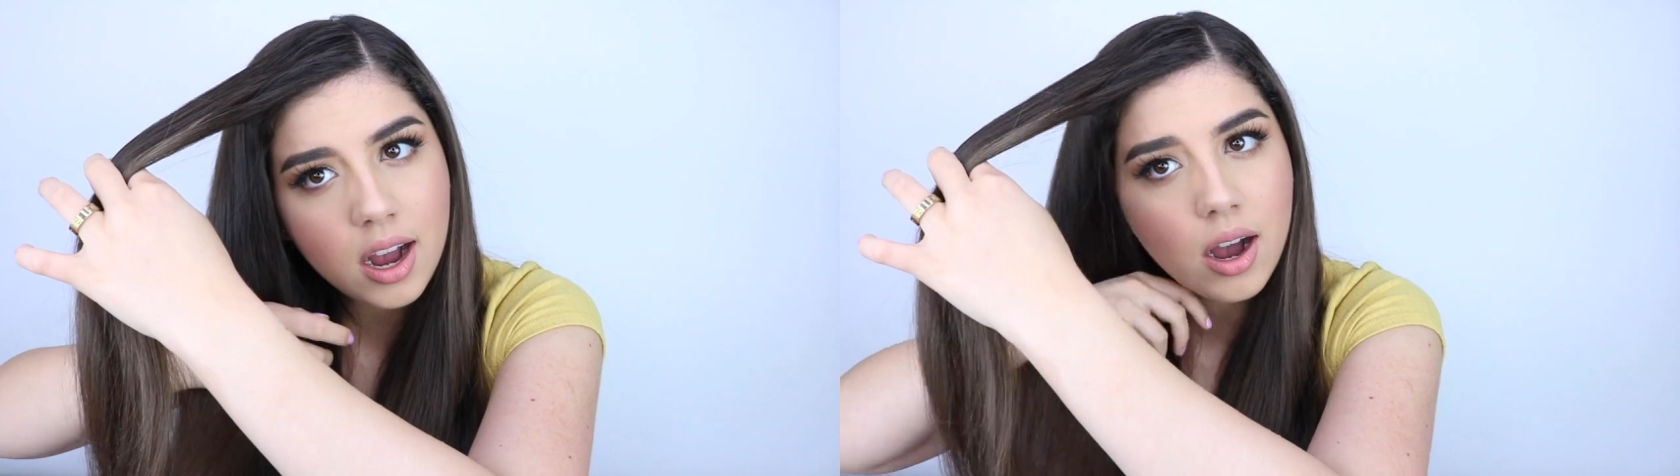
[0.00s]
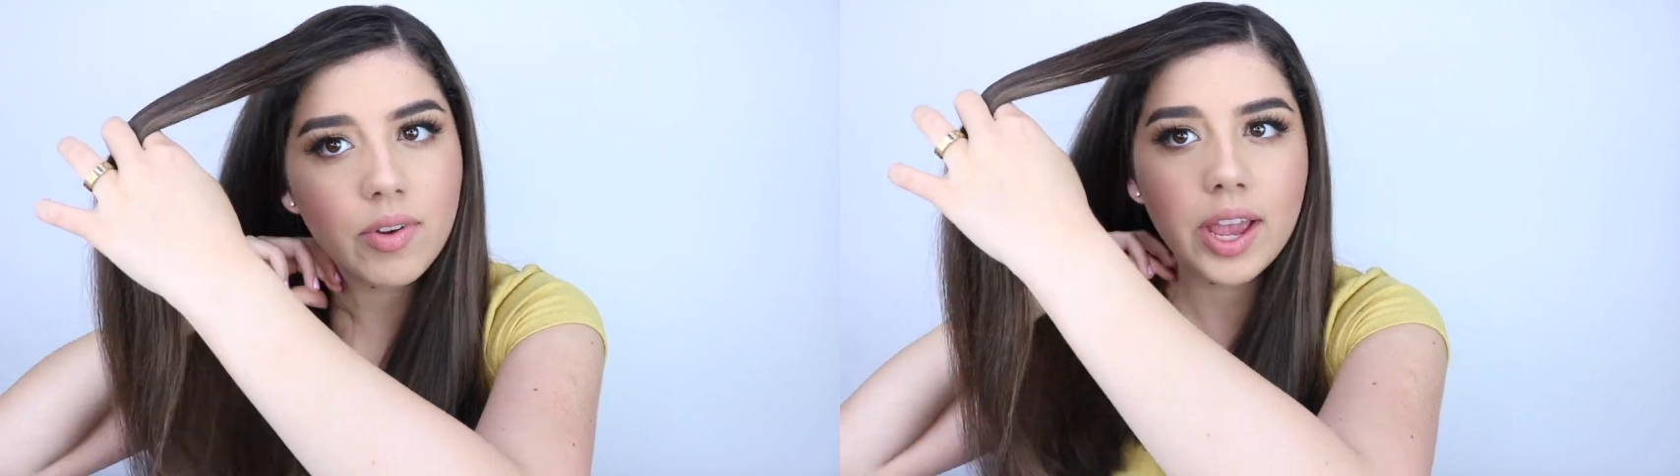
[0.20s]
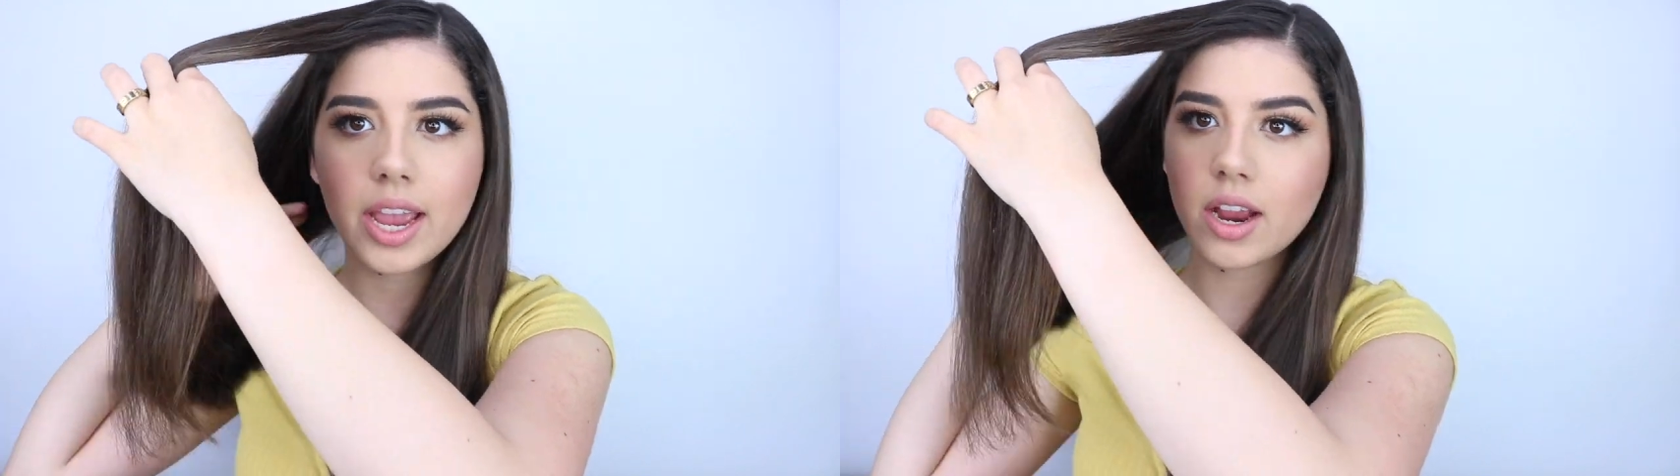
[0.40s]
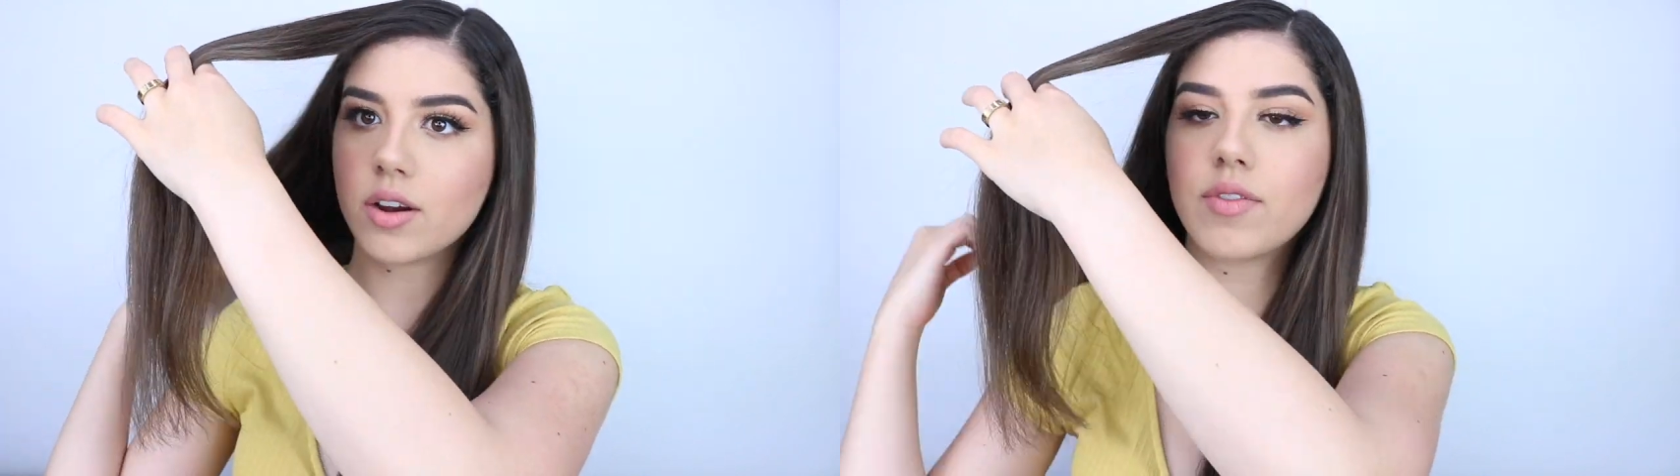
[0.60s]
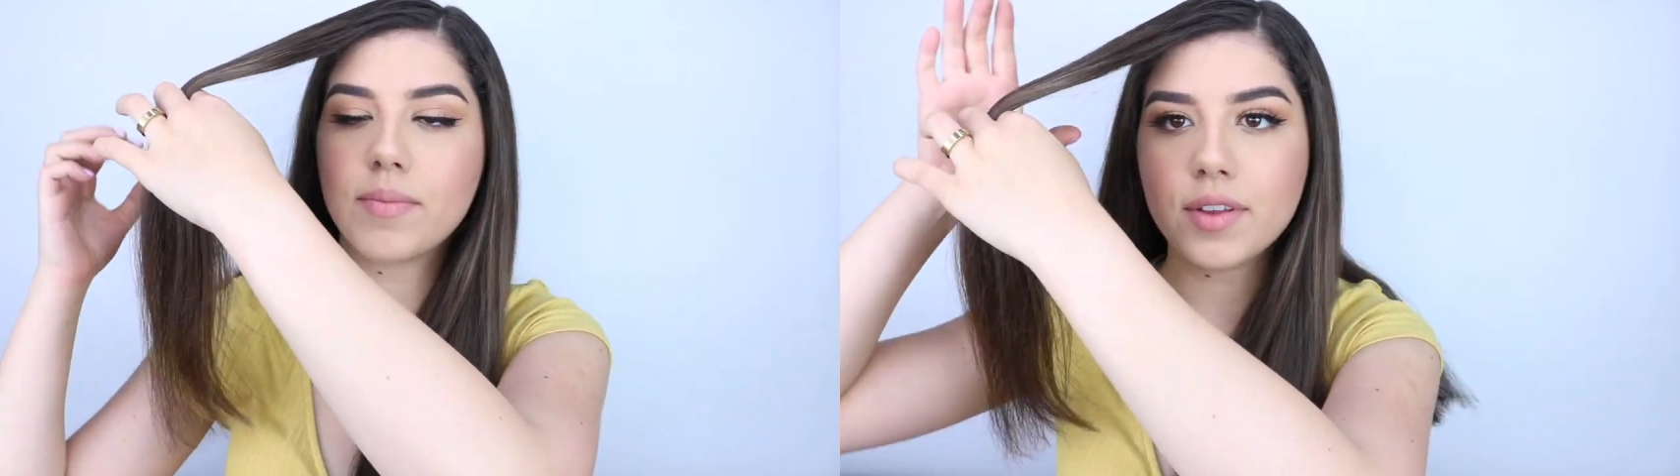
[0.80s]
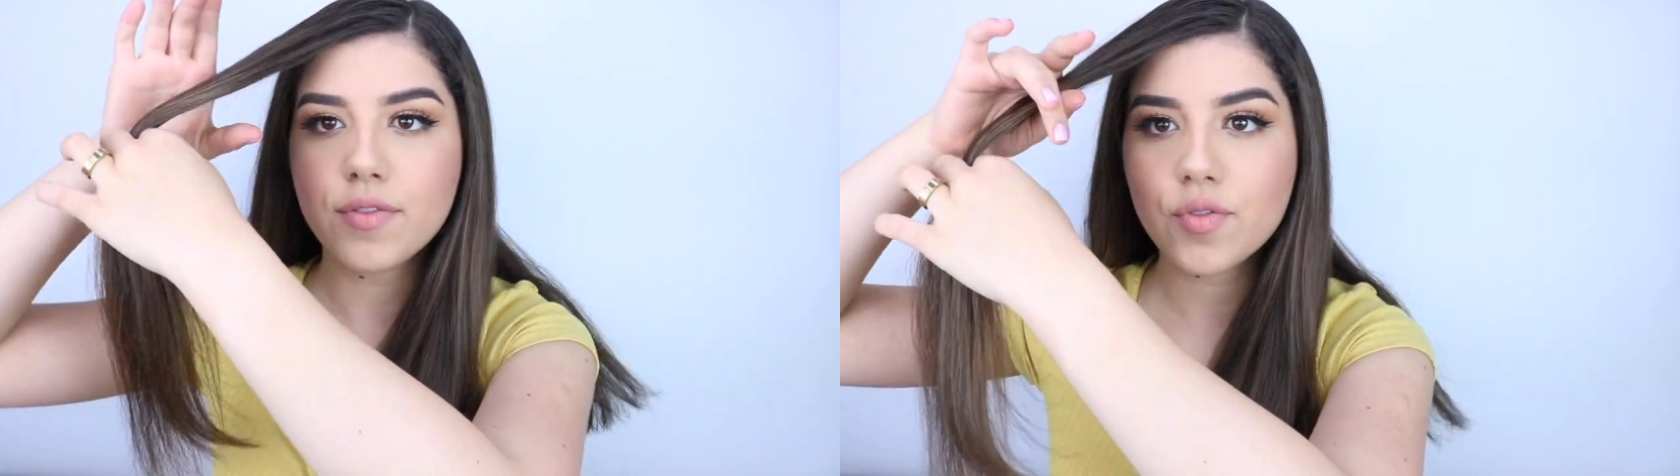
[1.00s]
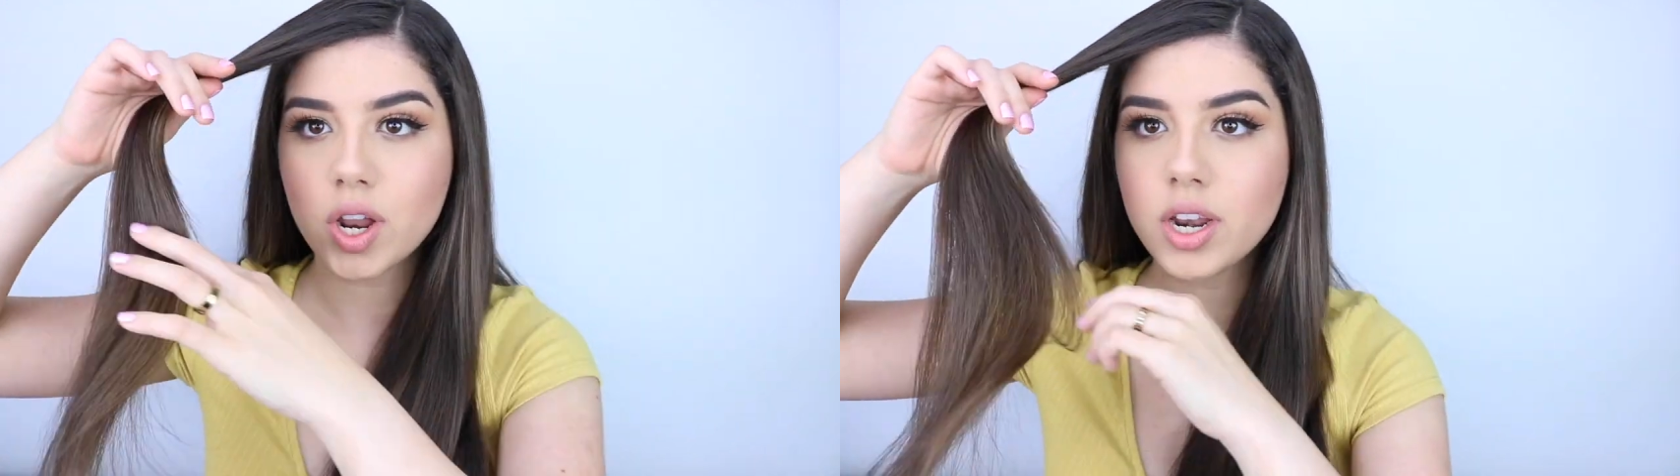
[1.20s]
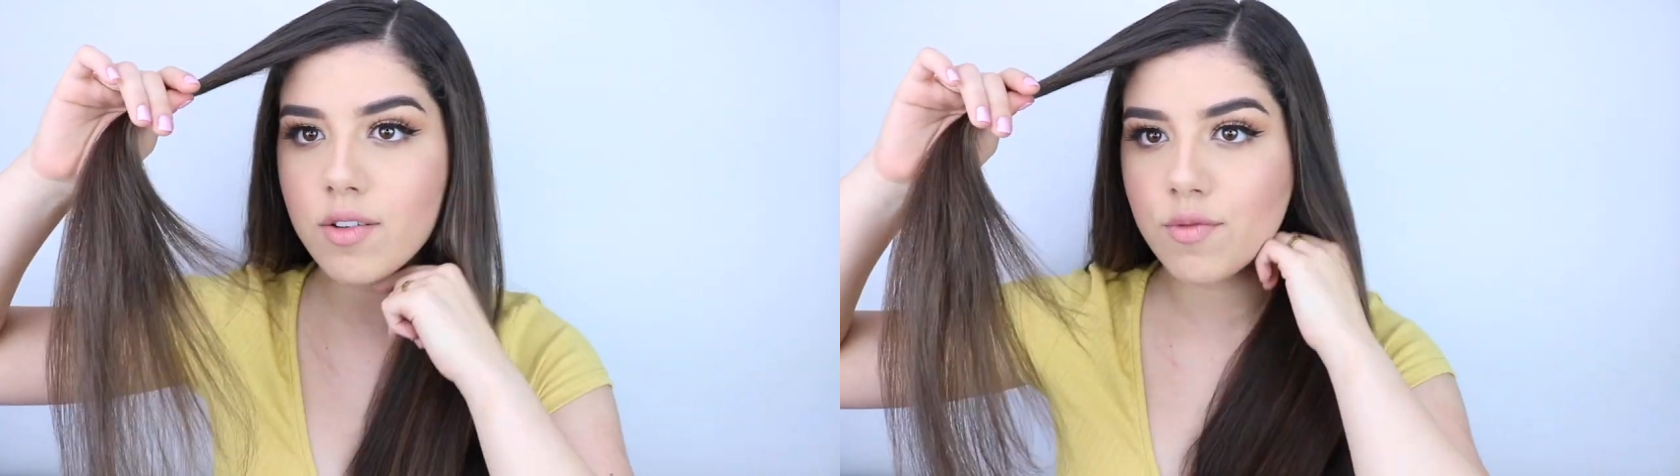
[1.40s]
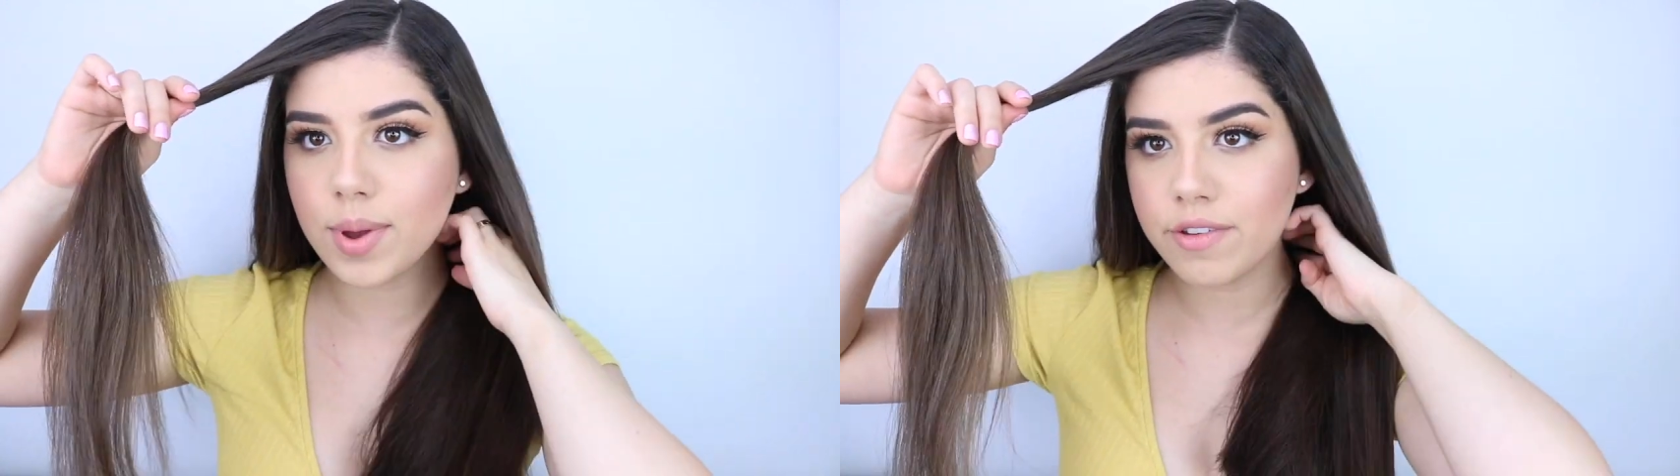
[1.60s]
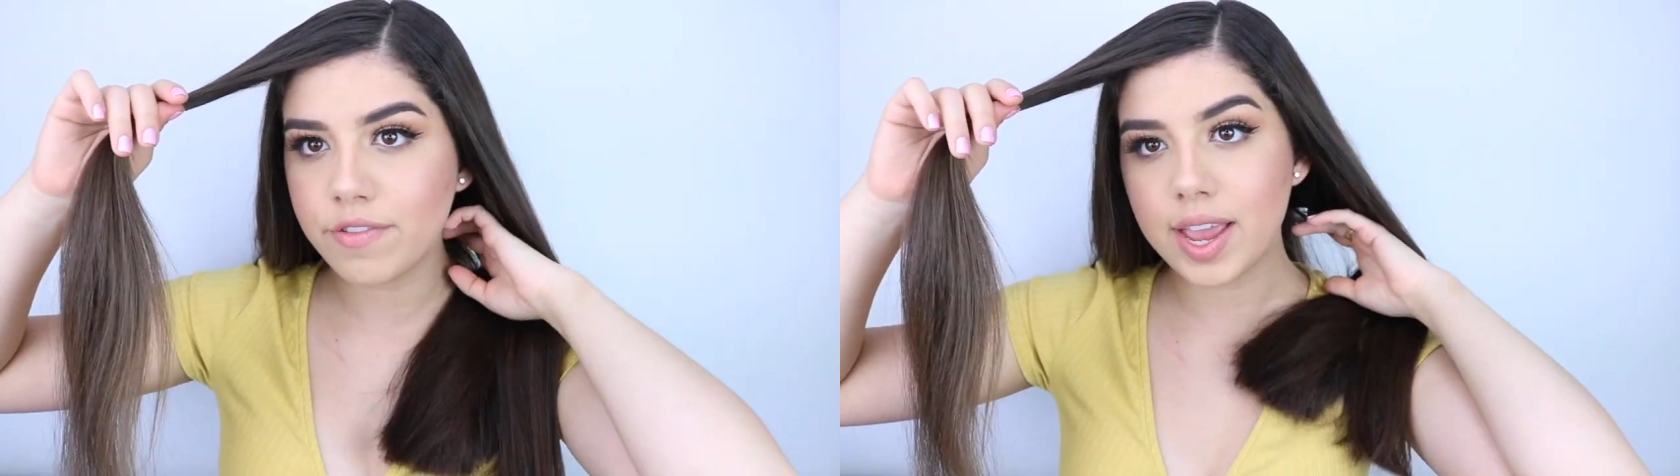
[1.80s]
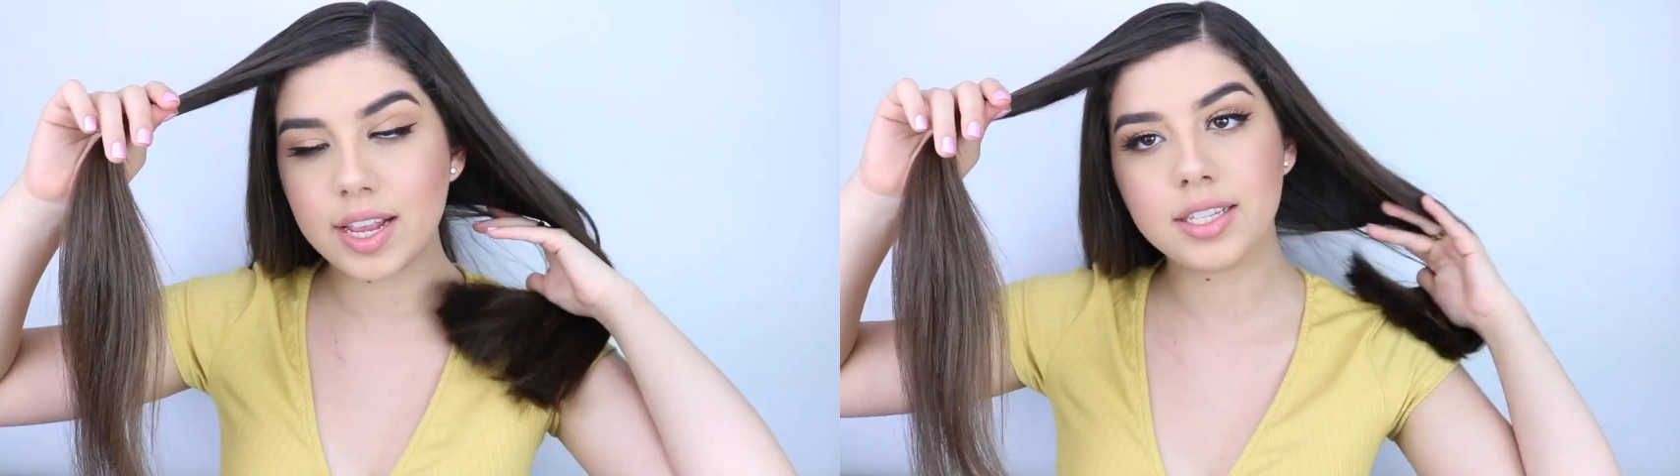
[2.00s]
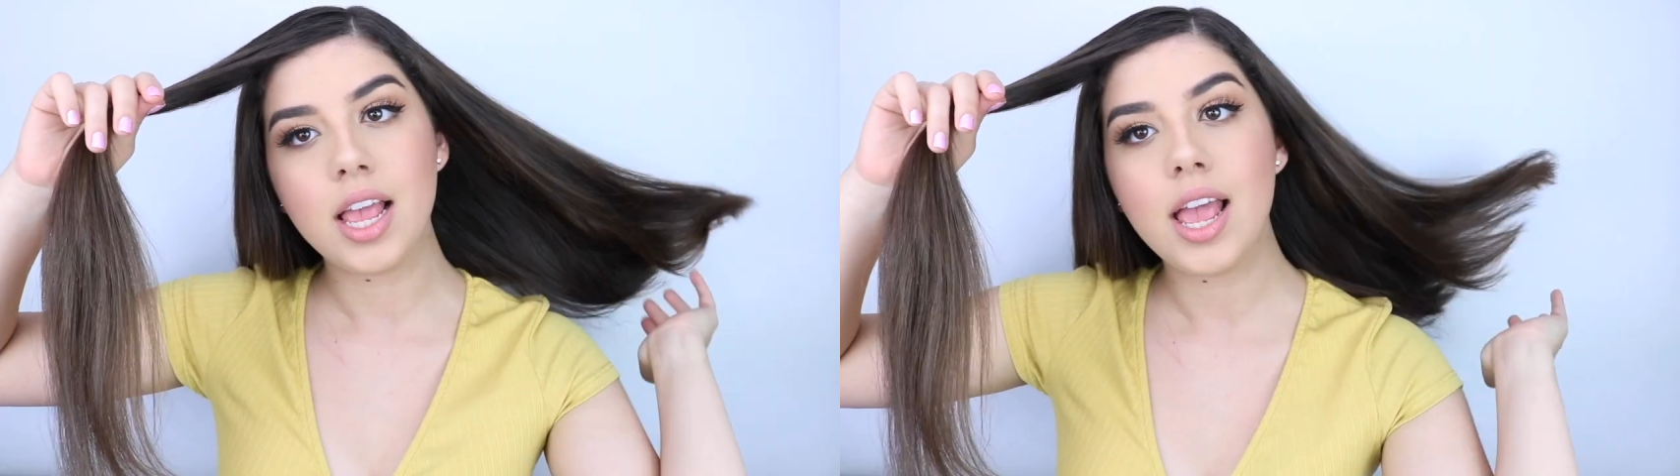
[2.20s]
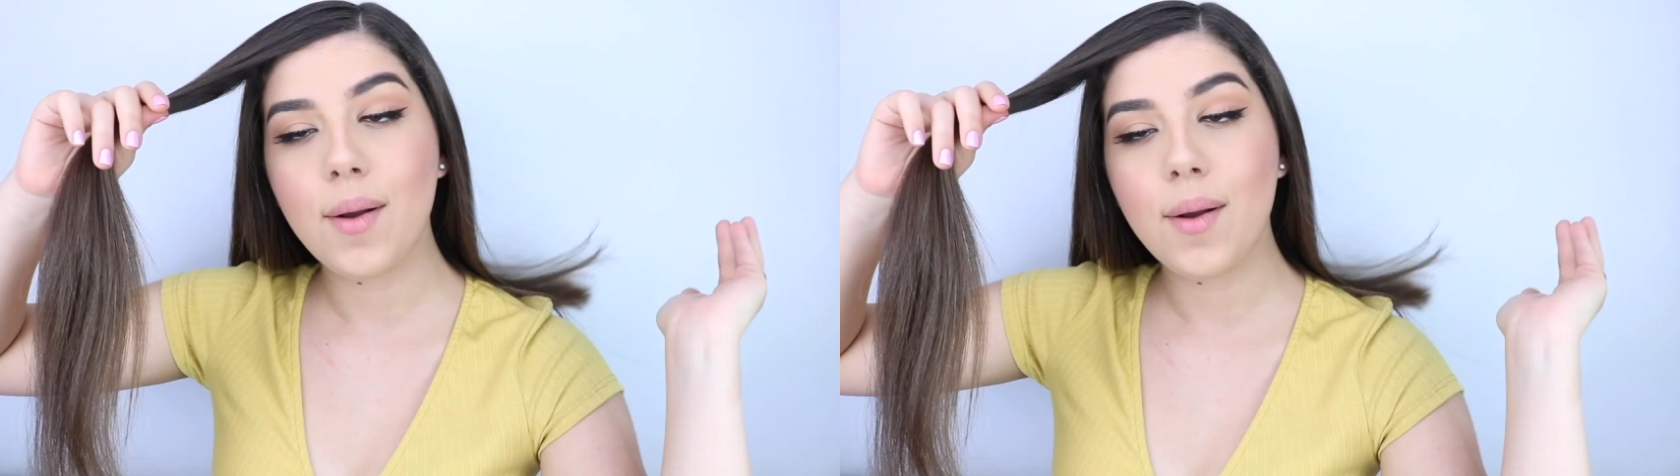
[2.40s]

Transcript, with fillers: of hair from the front of my face.